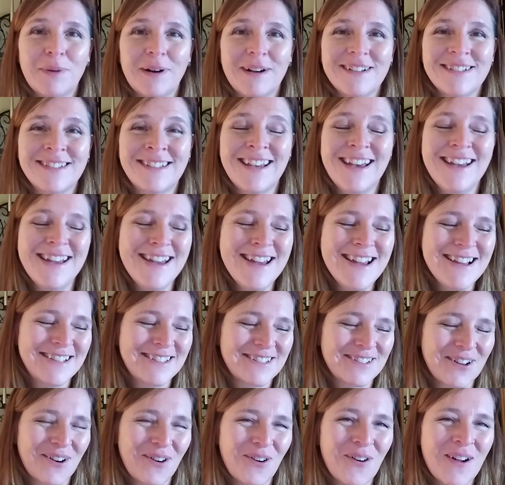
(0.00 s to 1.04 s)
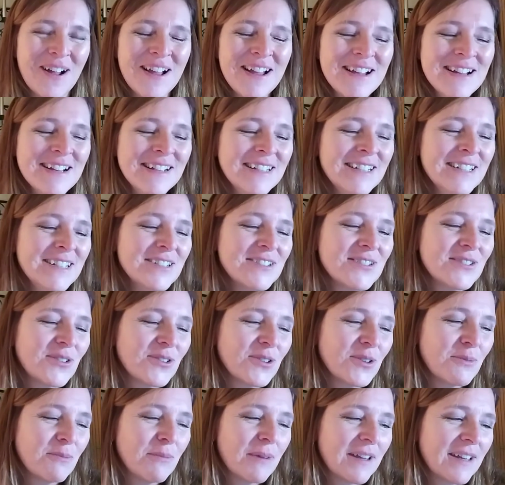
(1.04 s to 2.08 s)
Pisces. so so
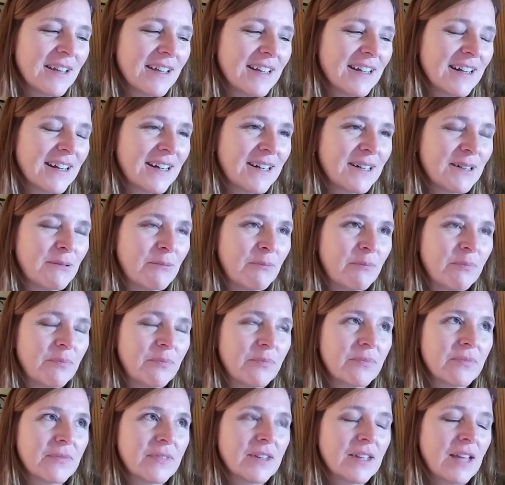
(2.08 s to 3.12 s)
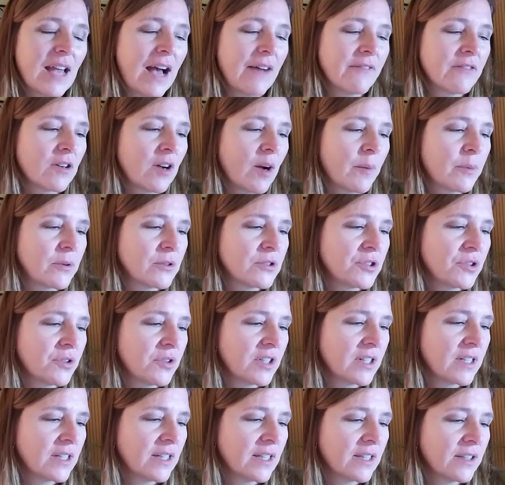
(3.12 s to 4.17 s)
you may um you have an
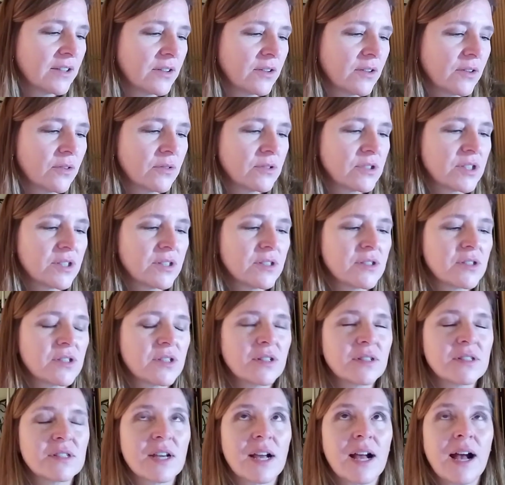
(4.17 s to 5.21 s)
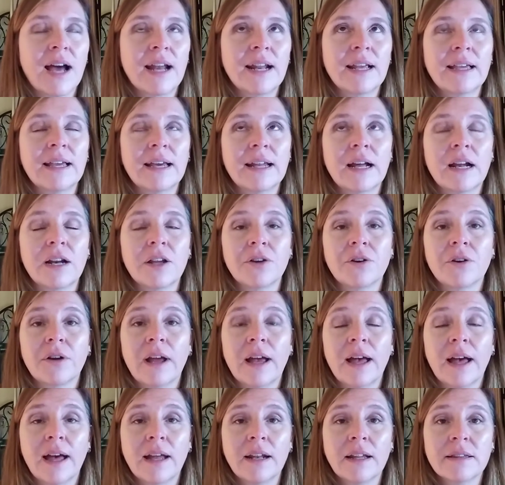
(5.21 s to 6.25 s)
opportunity, you know, to to to kind of get out of your
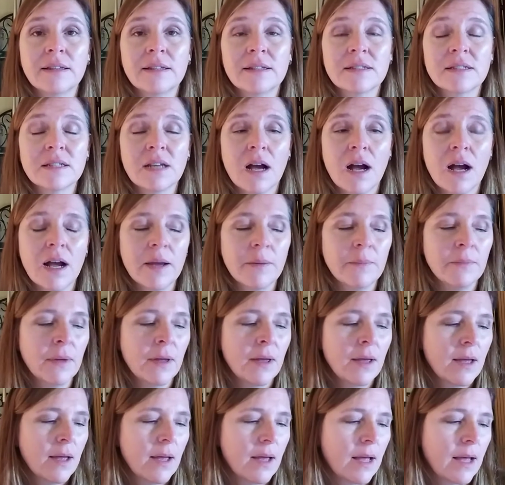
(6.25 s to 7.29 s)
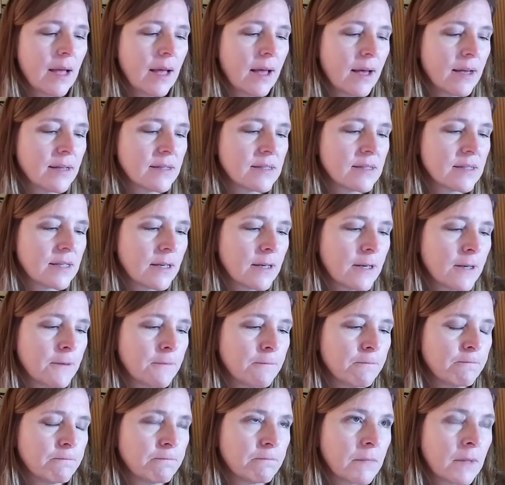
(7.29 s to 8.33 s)
head at this time and
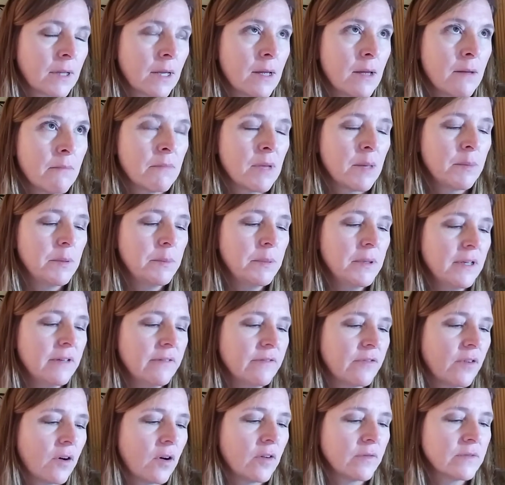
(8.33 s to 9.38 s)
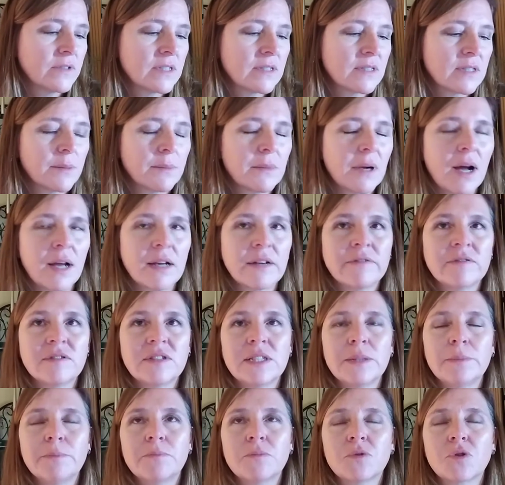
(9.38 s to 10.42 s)
um maybe be involved in some kind of
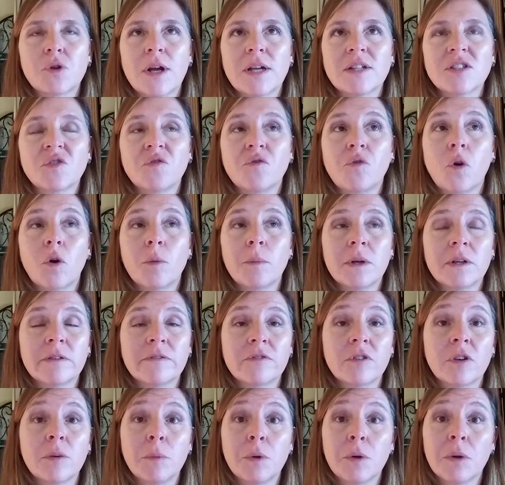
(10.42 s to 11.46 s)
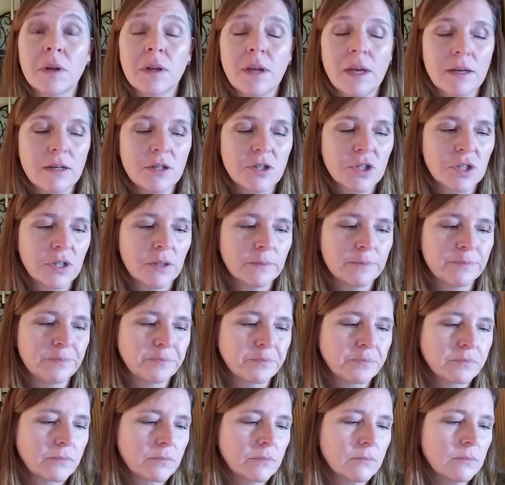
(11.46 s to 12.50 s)
deep transformative communication
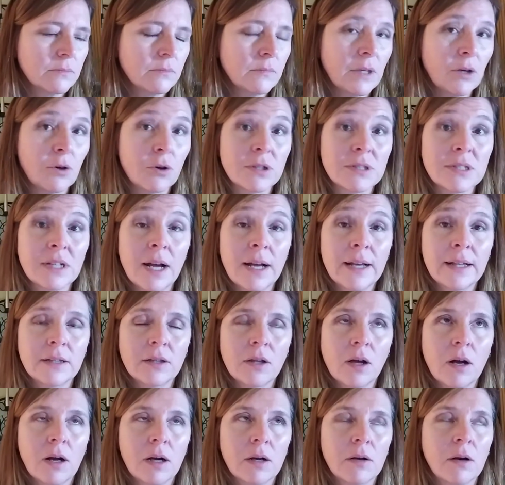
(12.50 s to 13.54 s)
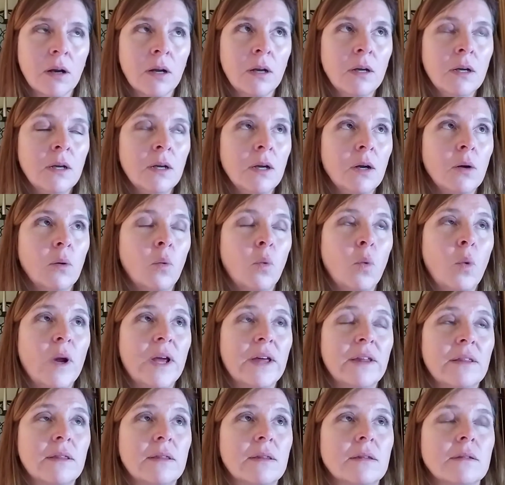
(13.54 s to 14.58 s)
or dialogue
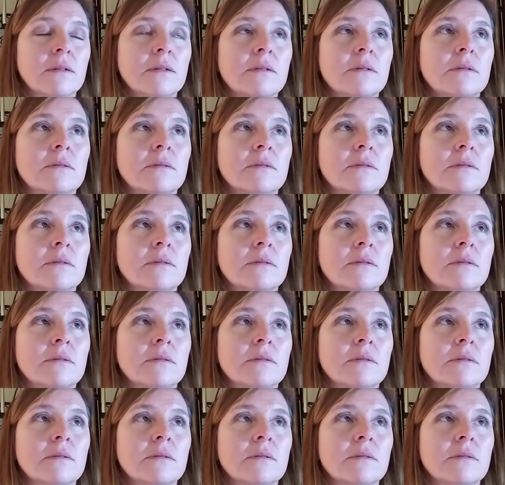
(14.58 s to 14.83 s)
with